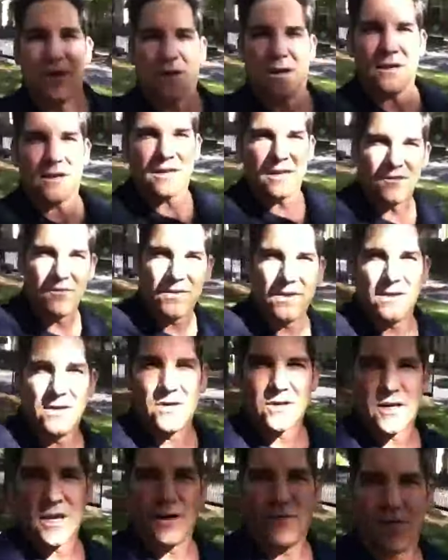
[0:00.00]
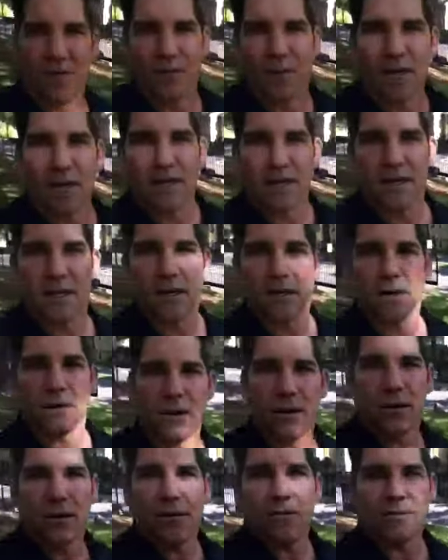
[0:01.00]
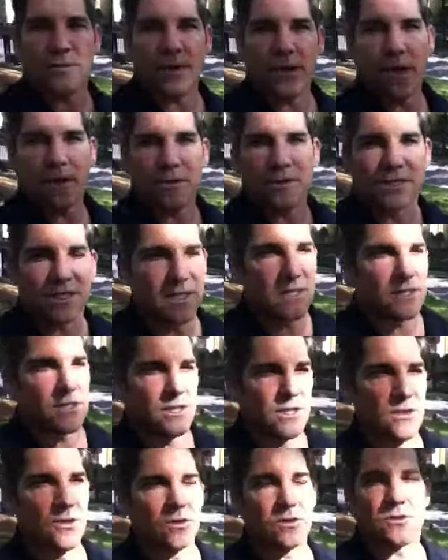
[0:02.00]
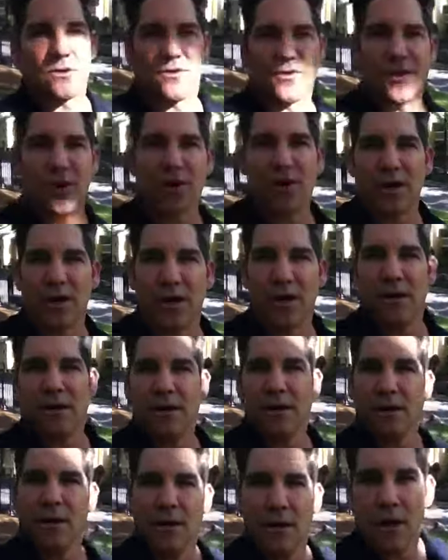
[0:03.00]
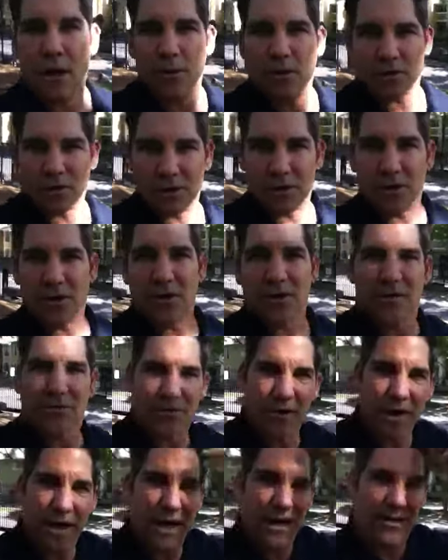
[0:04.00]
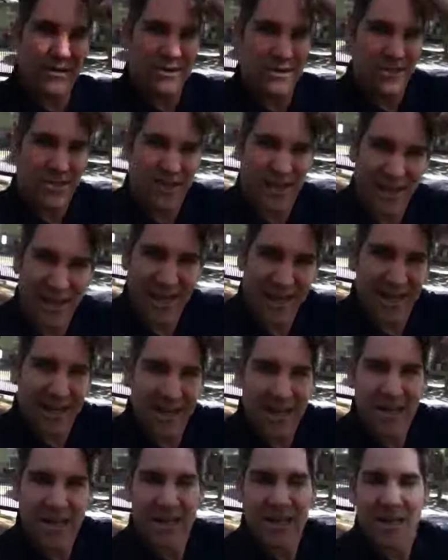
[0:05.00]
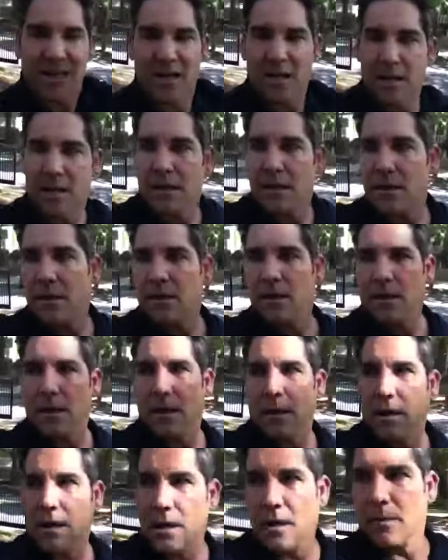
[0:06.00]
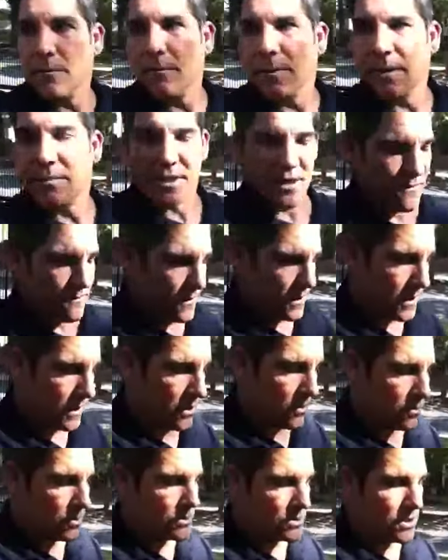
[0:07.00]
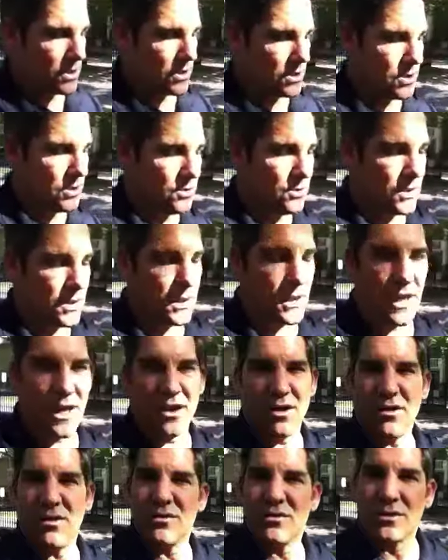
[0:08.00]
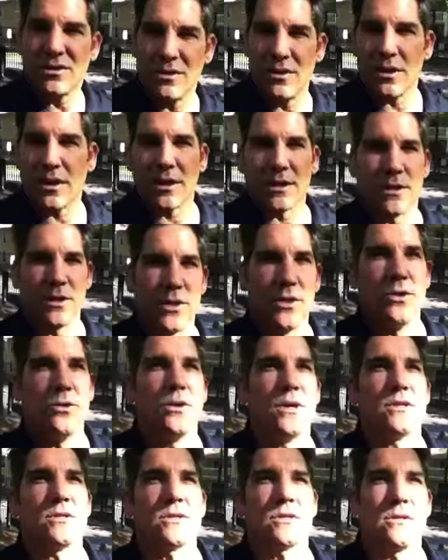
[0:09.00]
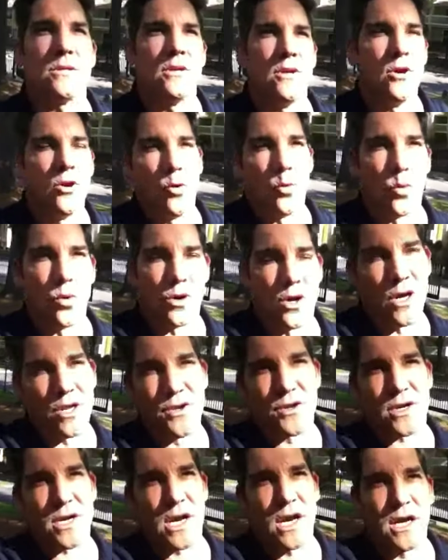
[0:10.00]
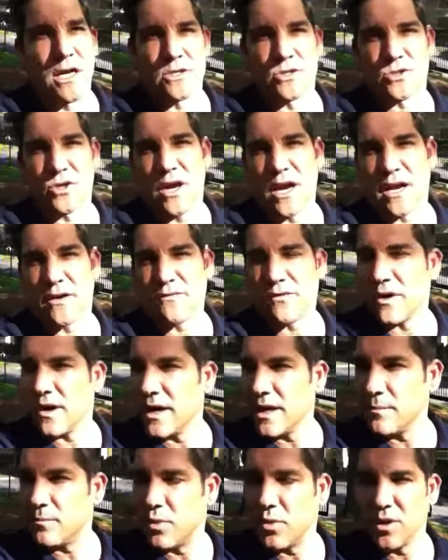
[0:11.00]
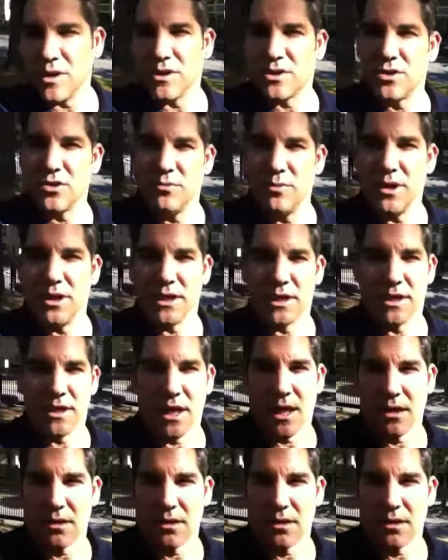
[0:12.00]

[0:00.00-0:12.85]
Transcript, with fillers: I'll give you a look of it back here. 360 units on 30, almost 33 acres of land. Um, I'm getting ready to go into a unit now to look at the units. We're under contract for $8.2 million.